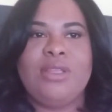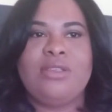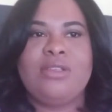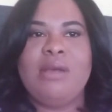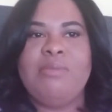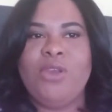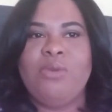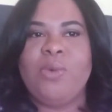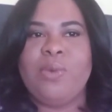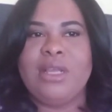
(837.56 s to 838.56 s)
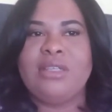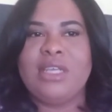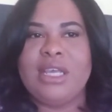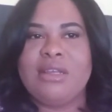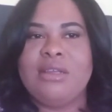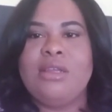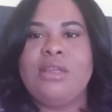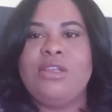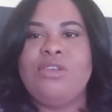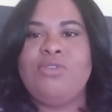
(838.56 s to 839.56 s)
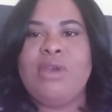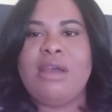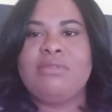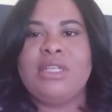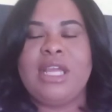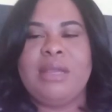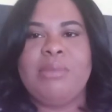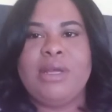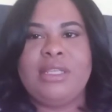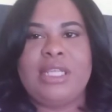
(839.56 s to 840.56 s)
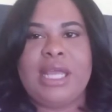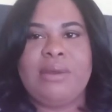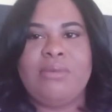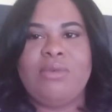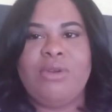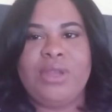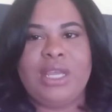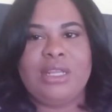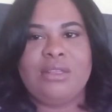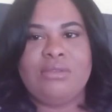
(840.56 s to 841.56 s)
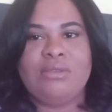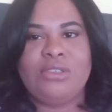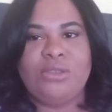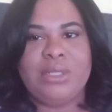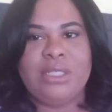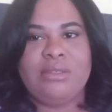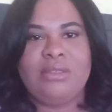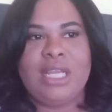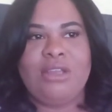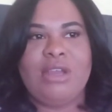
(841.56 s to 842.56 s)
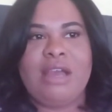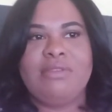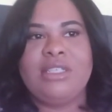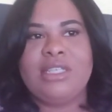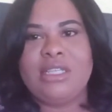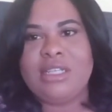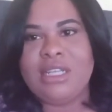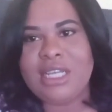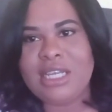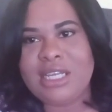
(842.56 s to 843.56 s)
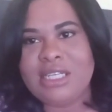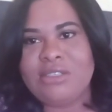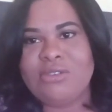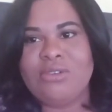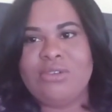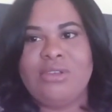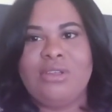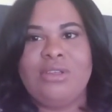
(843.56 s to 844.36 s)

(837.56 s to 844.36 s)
some human wigs, yeah, you have to like put that work into it. Like you have to tint the lace, or